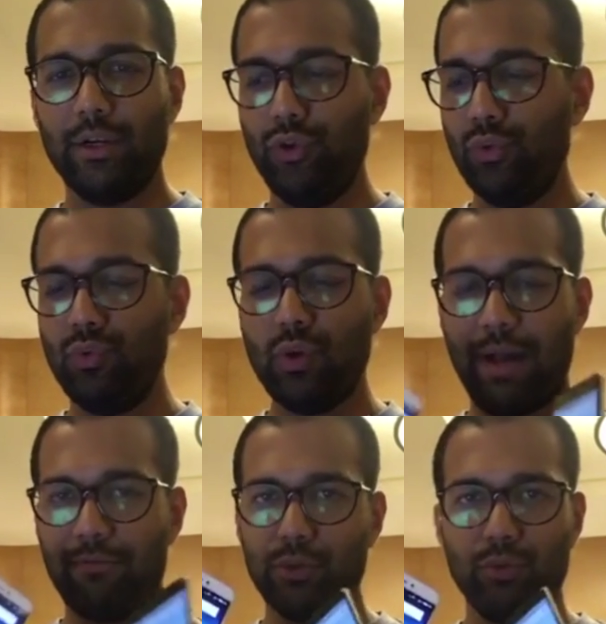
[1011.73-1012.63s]
you
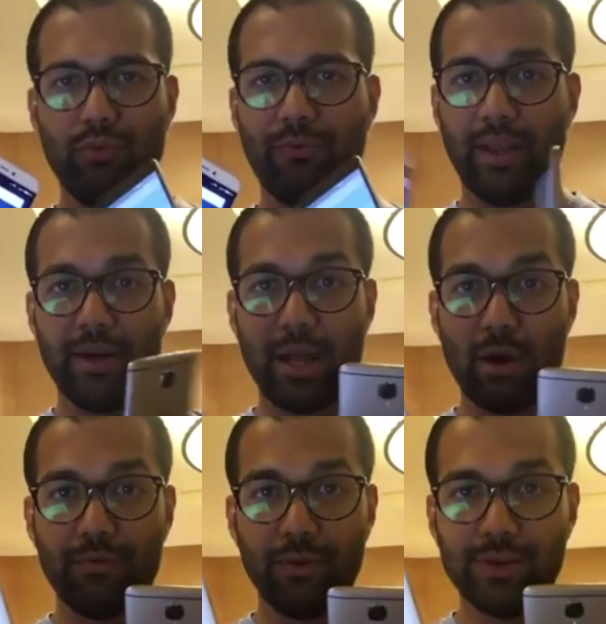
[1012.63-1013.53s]
have to figure it
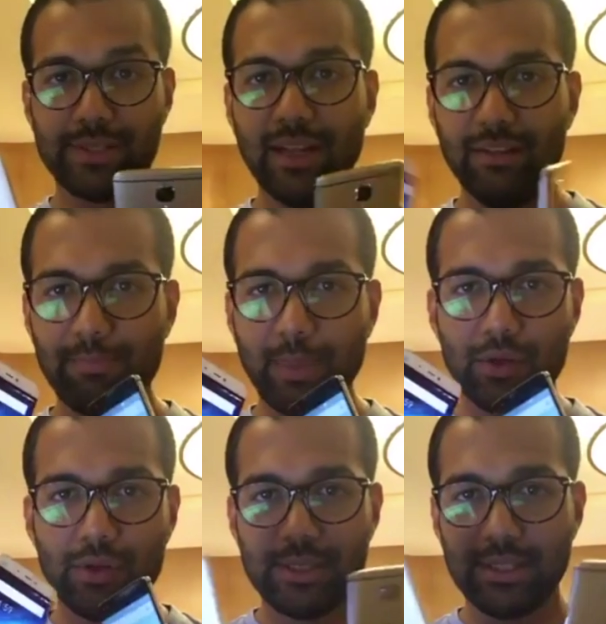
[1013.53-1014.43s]
out for yourself
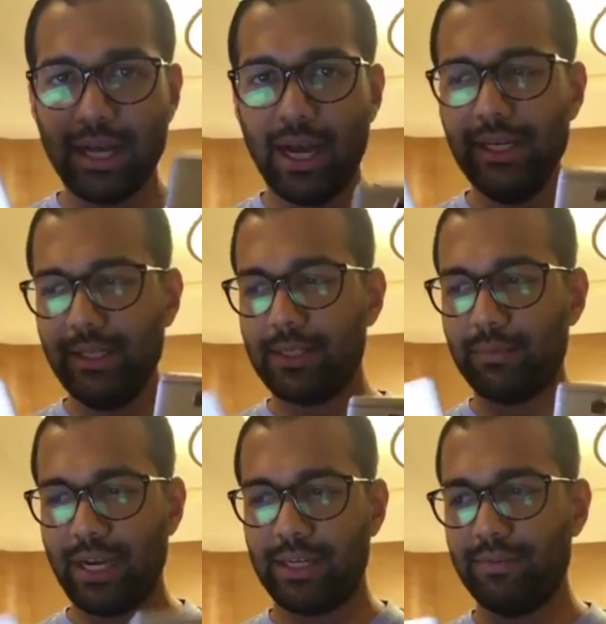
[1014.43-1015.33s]
because it's a highly
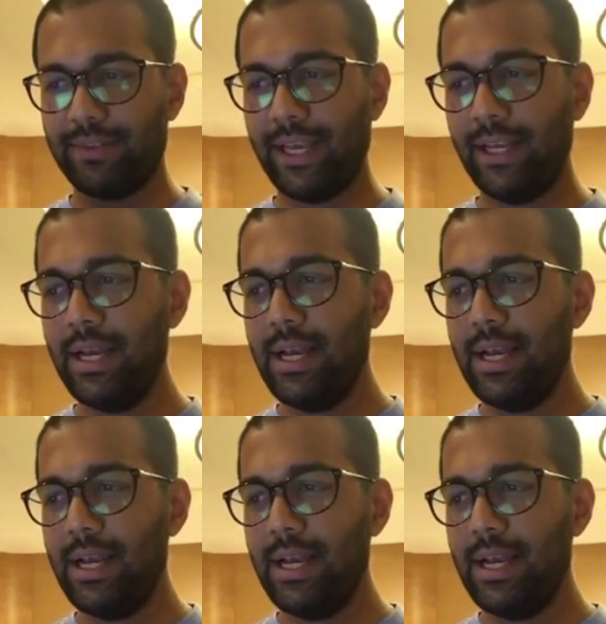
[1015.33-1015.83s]
subjective thing.